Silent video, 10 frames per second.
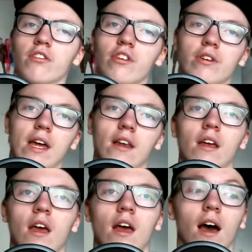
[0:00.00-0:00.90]
you can
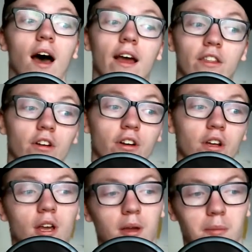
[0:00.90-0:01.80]
either
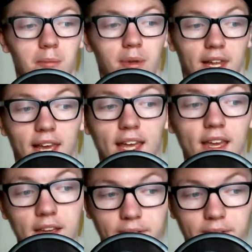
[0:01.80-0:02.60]
play